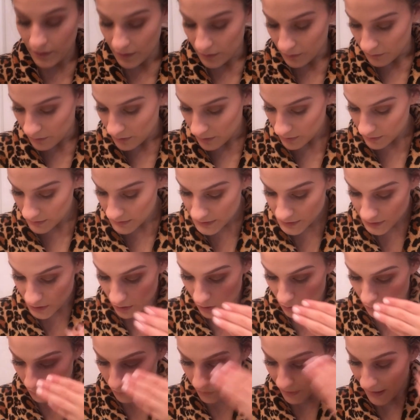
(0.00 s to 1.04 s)
though.
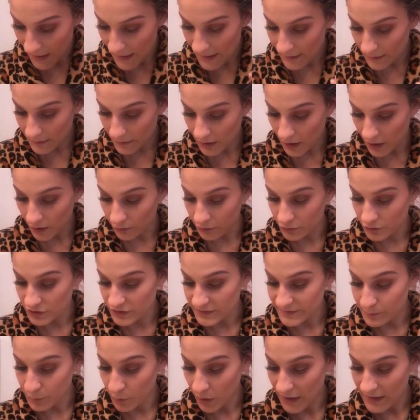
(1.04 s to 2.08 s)
So that color
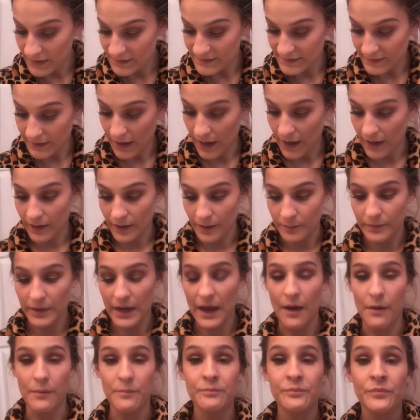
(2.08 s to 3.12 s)
just brightens the eye up.
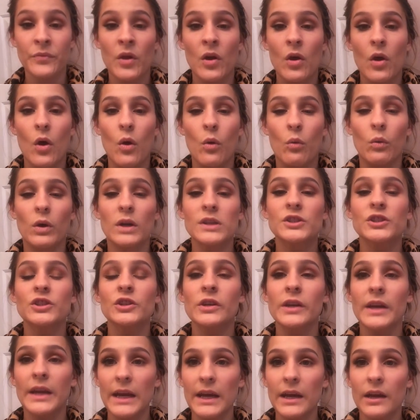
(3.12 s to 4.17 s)
Now, once
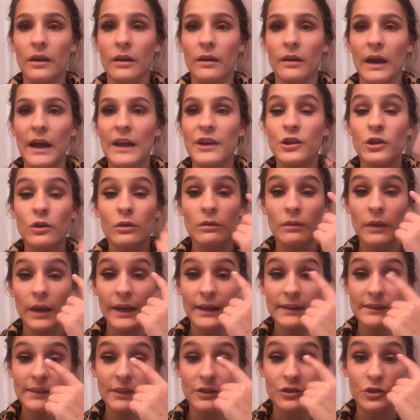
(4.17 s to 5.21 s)
you're here, and you, like
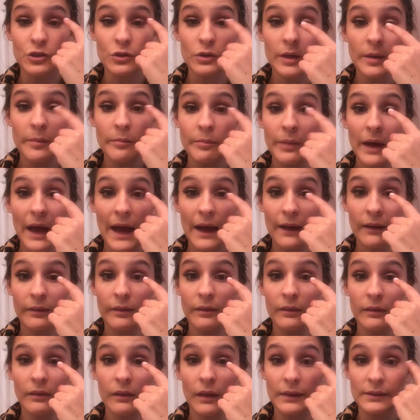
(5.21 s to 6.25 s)
I said, you can pack
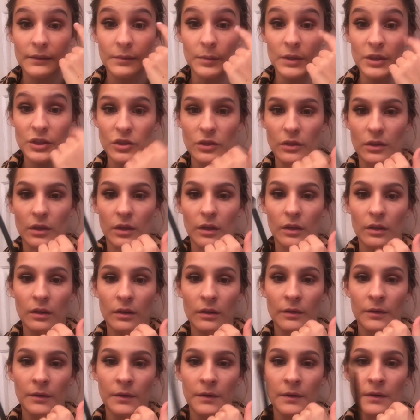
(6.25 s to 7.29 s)
as much on
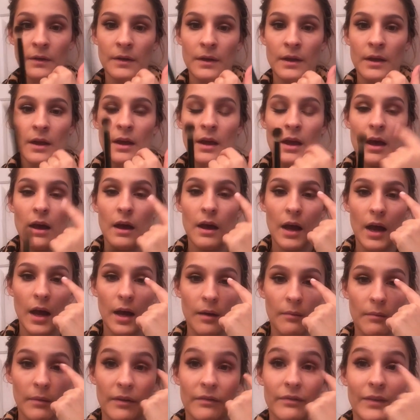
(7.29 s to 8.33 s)

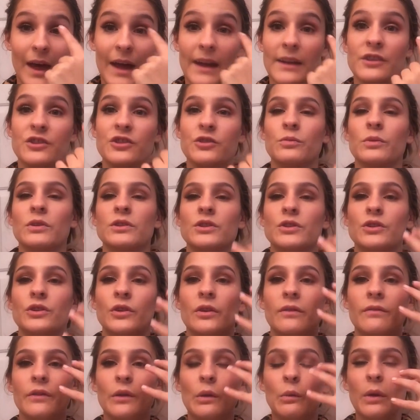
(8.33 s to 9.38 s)
of that as you want to
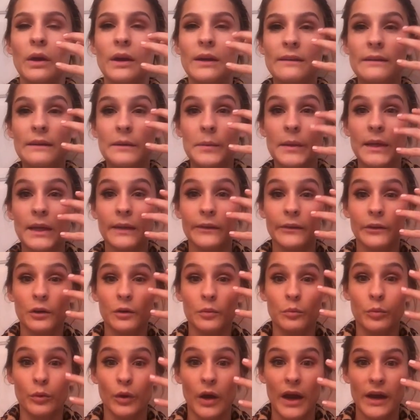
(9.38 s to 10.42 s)
too. If you want it to be a
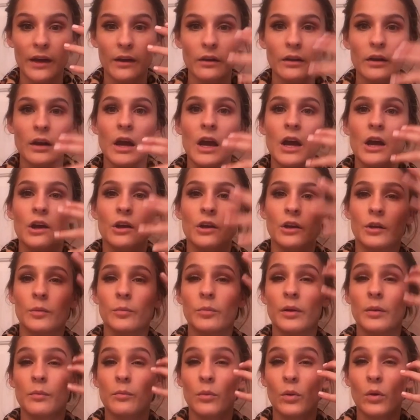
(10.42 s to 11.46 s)
little brighter, you can
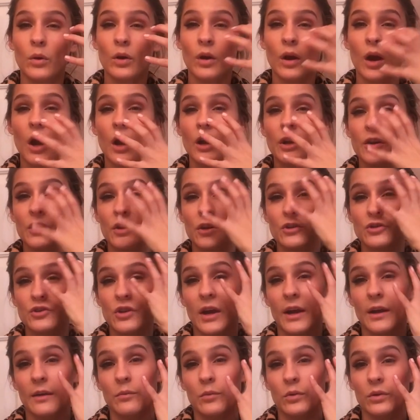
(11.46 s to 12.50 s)
put more on. You can
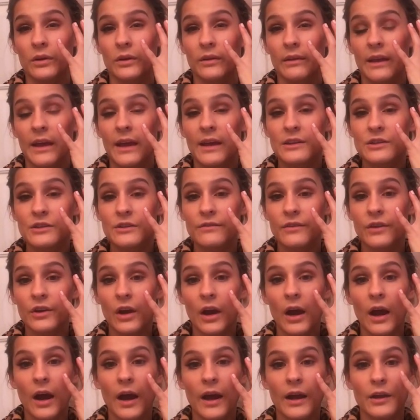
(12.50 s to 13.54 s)
drag it more to the edge of your
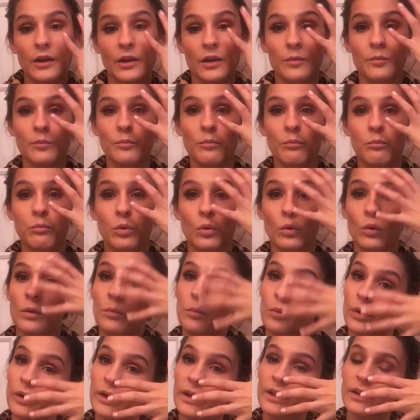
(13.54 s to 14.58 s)
eye. You can pull it
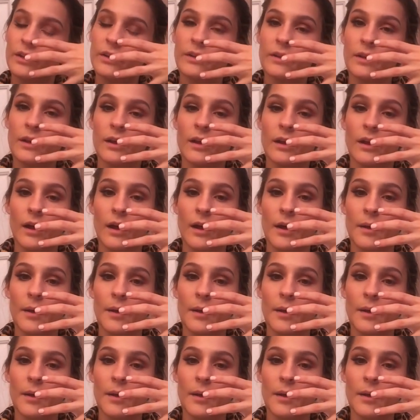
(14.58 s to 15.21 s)
more into the